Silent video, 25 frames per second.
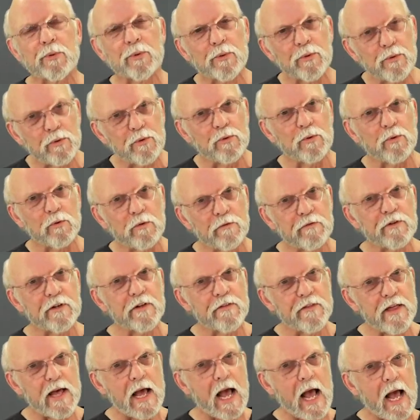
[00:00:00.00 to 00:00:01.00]
proved
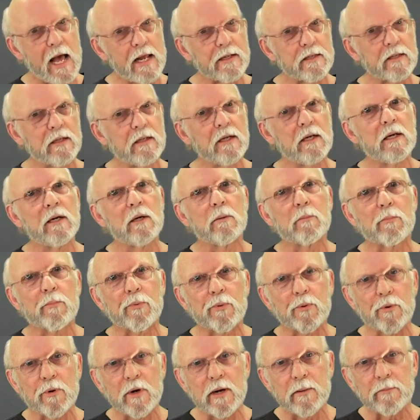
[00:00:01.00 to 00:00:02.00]
that
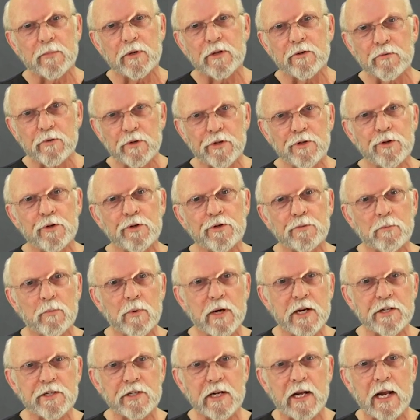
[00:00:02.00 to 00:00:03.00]
Premarin reduced
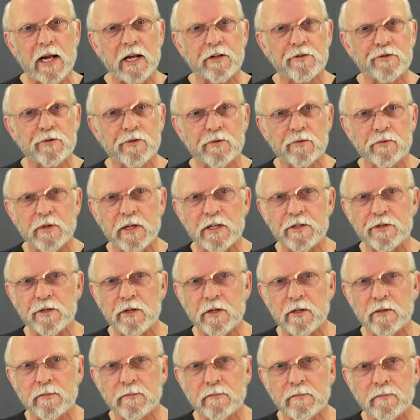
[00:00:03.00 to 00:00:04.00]
breast cancer risk,
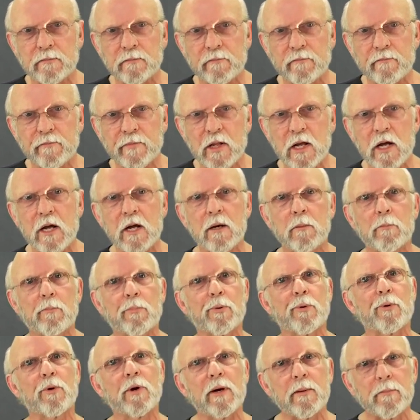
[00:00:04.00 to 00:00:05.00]

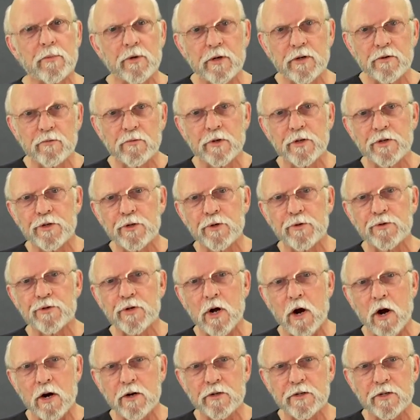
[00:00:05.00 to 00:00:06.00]
Premarin reduced
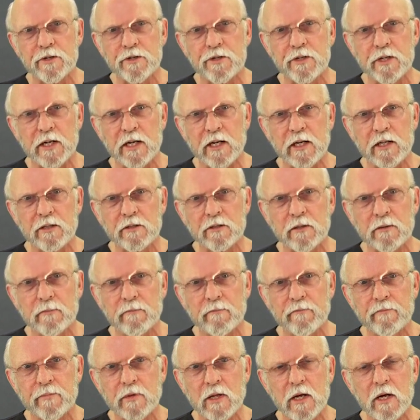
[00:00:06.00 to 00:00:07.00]
heart disease,
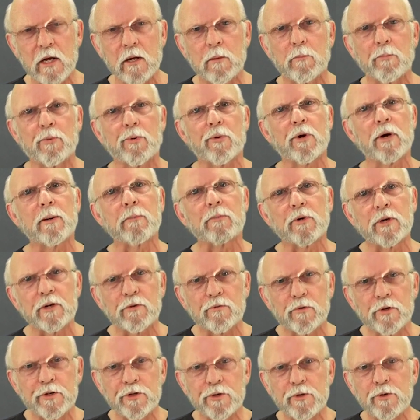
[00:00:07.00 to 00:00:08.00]

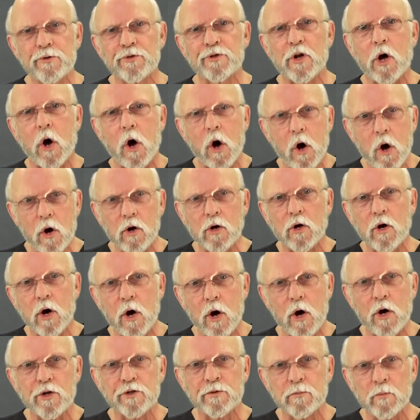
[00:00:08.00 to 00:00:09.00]
Premarin reduced
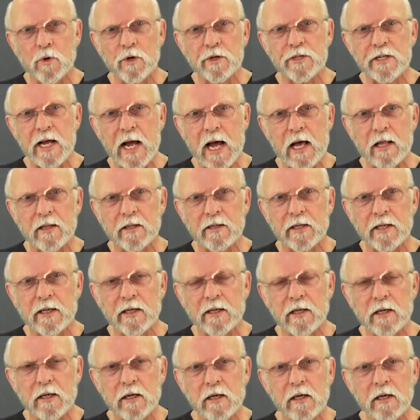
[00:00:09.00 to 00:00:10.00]
all-cause mortality,